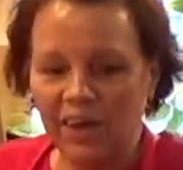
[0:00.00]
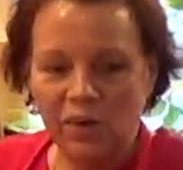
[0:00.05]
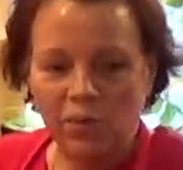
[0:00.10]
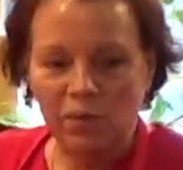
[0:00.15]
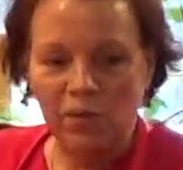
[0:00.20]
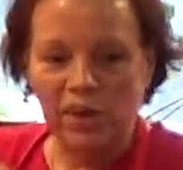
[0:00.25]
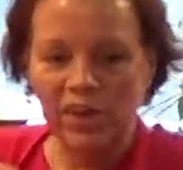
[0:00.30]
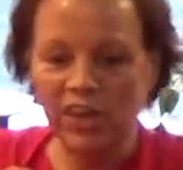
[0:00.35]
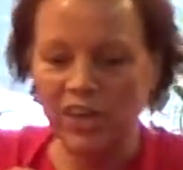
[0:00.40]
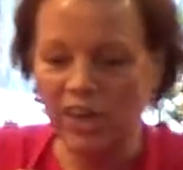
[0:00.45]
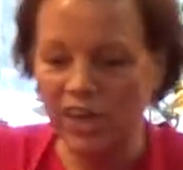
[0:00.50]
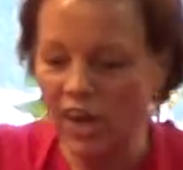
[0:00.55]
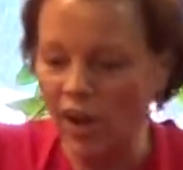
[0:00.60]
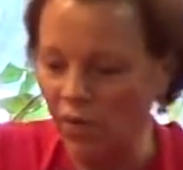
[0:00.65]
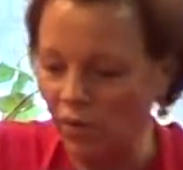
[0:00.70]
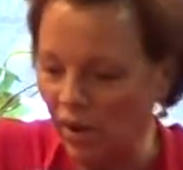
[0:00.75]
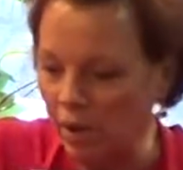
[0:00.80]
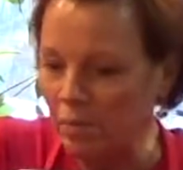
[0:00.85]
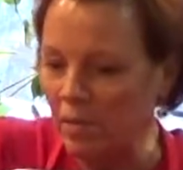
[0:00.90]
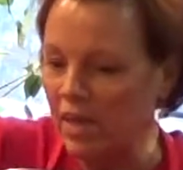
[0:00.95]
Wouldn't you
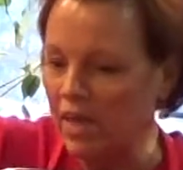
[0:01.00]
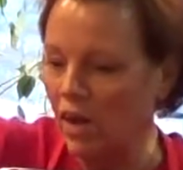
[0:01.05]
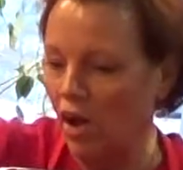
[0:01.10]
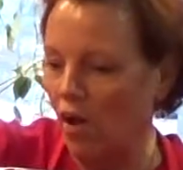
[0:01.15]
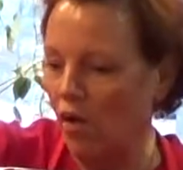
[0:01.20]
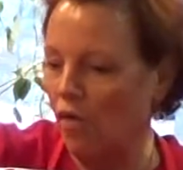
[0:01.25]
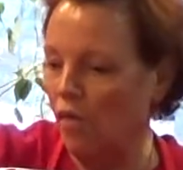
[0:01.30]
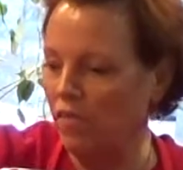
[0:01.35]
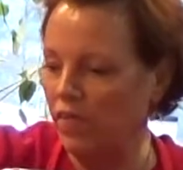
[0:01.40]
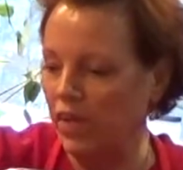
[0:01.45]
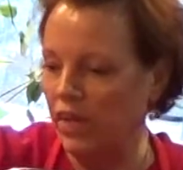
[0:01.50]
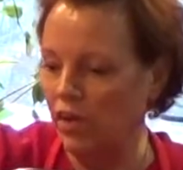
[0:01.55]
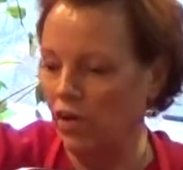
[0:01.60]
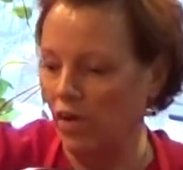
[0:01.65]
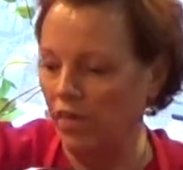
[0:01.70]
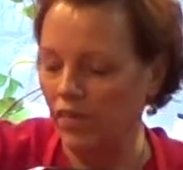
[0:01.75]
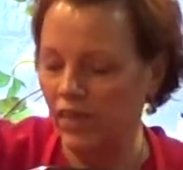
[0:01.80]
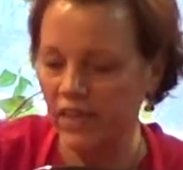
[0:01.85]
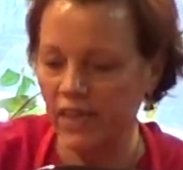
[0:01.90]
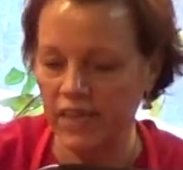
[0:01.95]
know? Let me get all over here
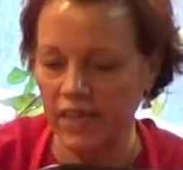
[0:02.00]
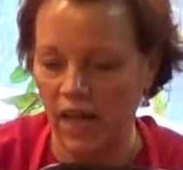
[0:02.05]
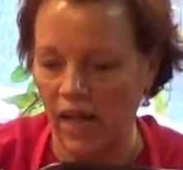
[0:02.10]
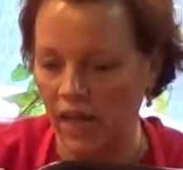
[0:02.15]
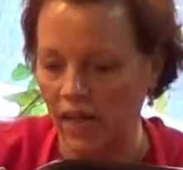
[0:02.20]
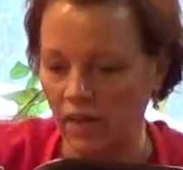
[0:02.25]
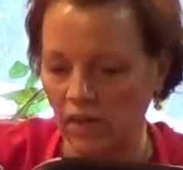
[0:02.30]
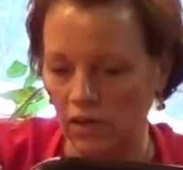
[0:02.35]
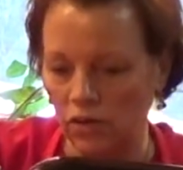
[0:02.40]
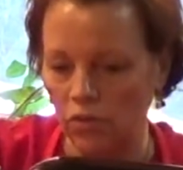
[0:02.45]
on this side.